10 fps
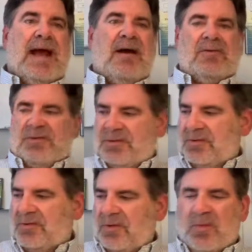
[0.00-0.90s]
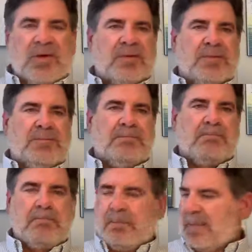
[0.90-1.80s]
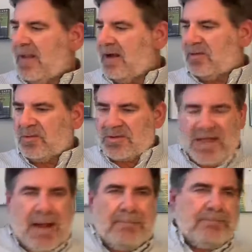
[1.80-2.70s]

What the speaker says: out to the world. How cool is that?